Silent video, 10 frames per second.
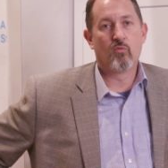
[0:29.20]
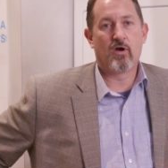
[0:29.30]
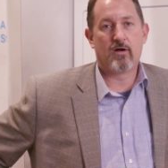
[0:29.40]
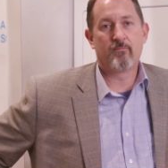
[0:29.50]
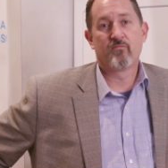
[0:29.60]

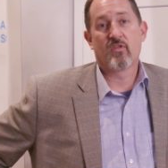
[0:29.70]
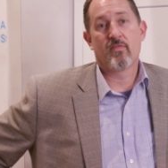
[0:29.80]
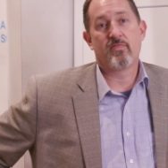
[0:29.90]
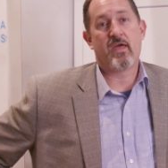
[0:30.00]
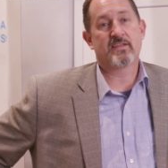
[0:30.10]
Well,
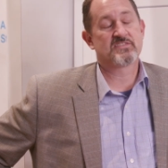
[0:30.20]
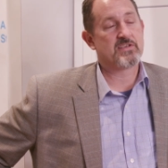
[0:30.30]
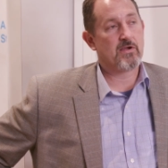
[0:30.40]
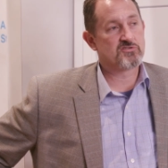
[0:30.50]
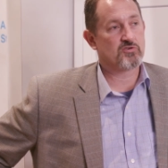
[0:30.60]
that
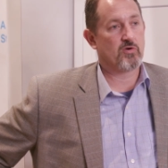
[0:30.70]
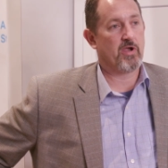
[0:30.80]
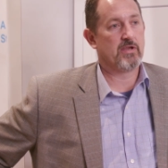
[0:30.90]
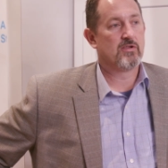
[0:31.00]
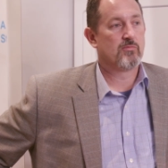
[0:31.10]
sounds
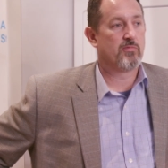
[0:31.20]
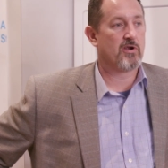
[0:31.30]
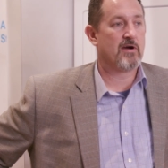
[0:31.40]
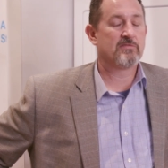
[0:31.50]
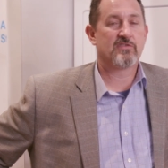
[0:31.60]
great, but
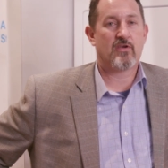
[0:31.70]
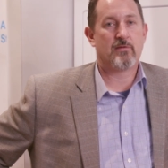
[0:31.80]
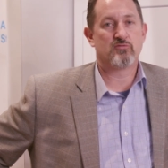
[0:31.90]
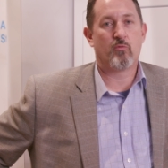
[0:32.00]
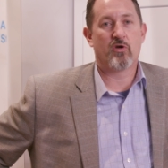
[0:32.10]

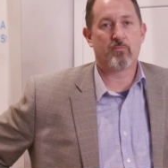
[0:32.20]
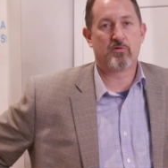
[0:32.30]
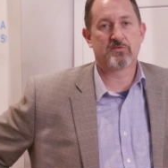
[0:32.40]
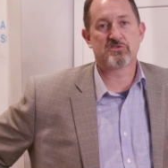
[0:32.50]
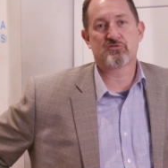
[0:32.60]
oftentimes we want to
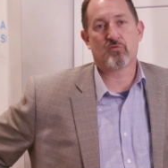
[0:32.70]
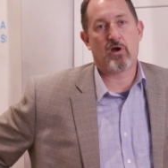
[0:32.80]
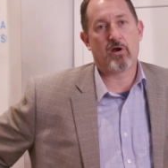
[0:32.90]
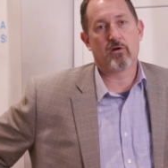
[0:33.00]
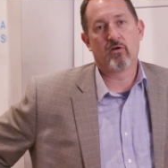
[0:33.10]
put this
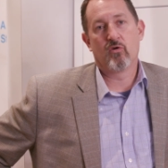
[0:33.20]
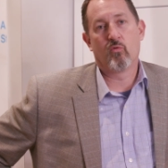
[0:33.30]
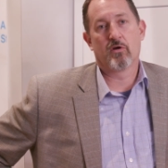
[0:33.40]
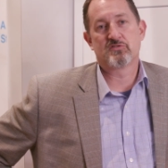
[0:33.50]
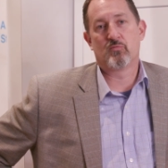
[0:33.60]
dryer
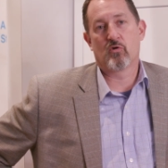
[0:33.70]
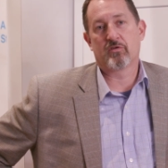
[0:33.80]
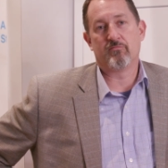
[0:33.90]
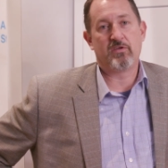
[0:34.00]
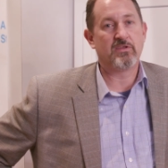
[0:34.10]
where it's more
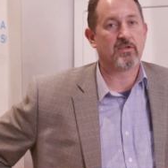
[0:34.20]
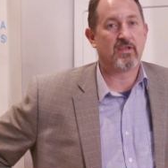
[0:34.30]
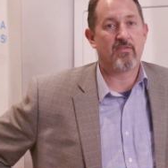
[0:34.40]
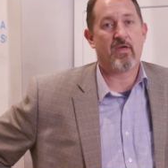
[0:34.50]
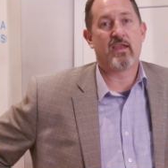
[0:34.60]
convenient,
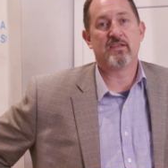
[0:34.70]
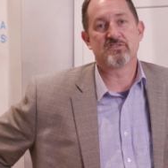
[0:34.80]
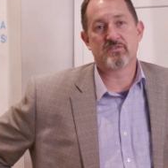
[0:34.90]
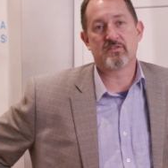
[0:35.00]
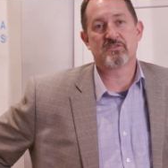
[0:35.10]
and that
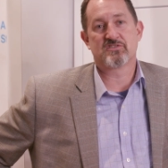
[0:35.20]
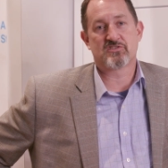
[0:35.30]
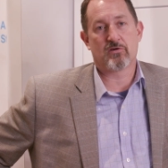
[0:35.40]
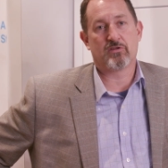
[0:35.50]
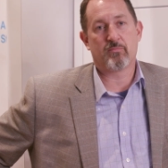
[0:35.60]
isn't
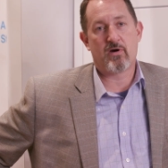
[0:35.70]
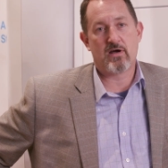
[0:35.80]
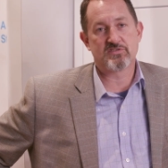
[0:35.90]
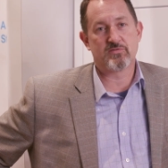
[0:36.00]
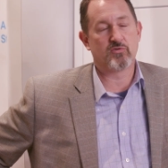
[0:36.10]
necessarily
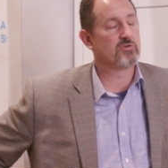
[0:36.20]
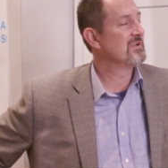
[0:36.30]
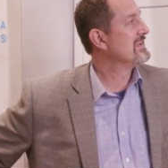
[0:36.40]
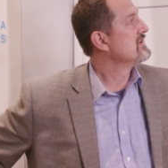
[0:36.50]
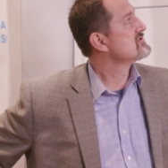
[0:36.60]
possible.
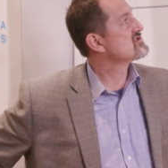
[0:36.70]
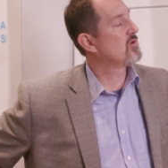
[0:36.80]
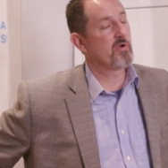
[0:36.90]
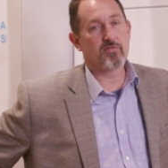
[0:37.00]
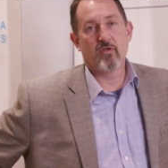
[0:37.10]

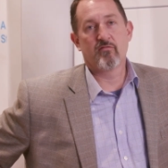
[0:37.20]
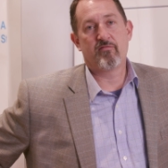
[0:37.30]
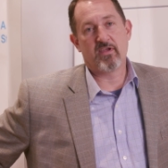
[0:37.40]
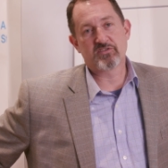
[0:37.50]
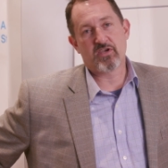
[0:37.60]
So with
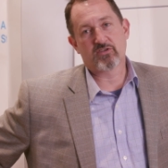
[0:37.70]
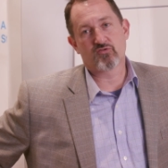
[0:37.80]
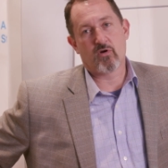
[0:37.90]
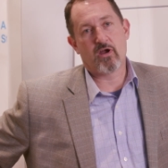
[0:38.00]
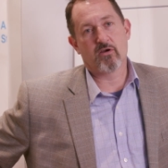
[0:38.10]
Fantech
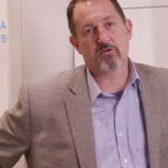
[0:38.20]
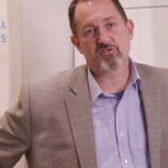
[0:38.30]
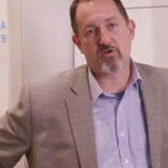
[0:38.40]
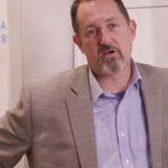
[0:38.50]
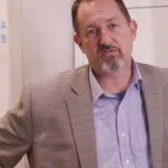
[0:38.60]
dryer
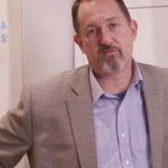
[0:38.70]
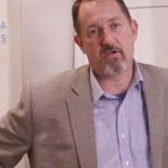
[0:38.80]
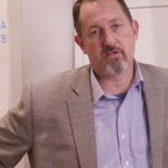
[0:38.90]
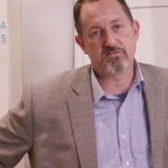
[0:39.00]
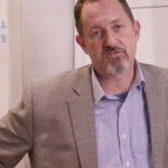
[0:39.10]
exhaust
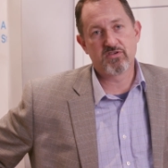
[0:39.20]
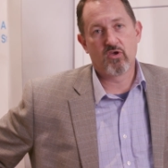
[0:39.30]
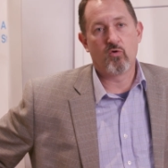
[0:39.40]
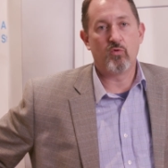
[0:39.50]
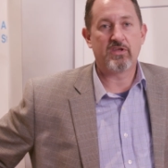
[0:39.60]
fans,
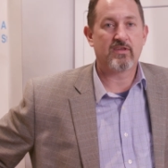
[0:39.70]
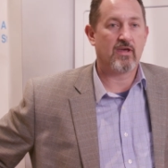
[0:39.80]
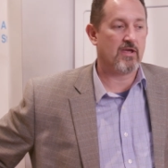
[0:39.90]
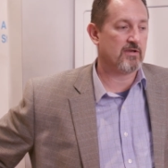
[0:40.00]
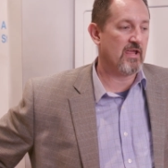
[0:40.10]
we
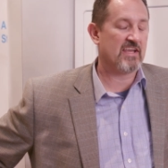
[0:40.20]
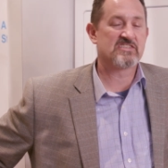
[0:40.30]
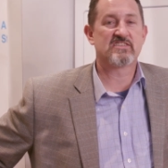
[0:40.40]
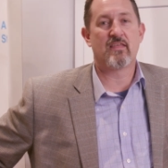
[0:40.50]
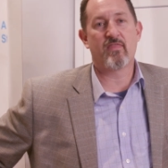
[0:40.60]
can
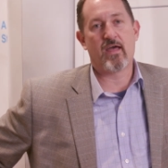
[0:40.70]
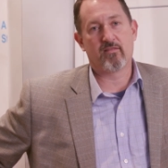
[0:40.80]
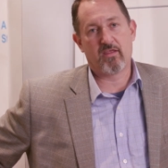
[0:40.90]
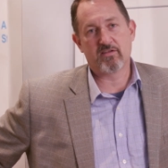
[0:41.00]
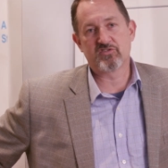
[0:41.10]
extend
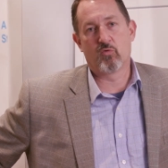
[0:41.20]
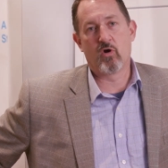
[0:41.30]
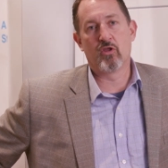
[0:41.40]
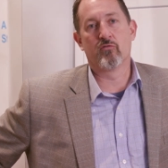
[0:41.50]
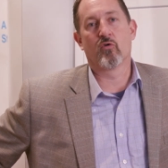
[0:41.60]
that length to
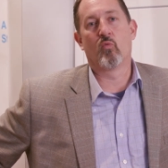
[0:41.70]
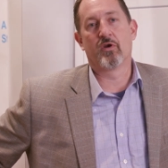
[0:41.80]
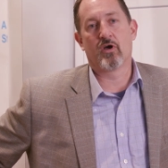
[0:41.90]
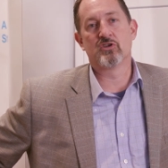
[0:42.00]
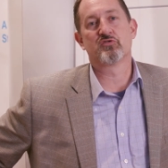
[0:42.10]
well over
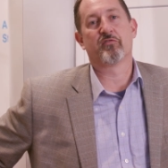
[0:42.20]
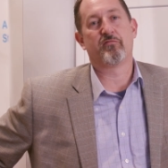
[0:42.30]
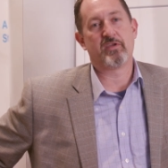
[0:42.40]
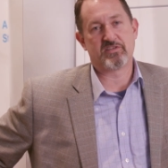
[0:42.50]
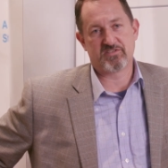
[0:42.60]
100
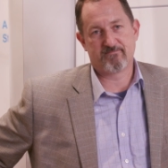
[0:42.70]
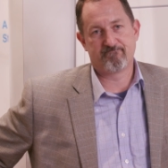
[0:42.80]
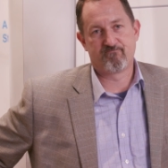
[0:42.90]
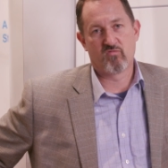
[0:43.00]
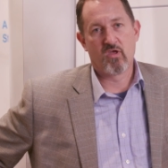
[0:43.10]

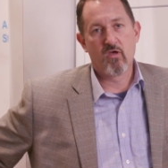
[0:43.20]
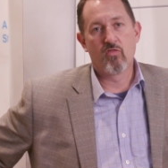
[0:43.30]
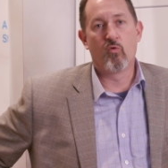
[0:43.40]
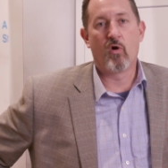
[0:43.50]
feet.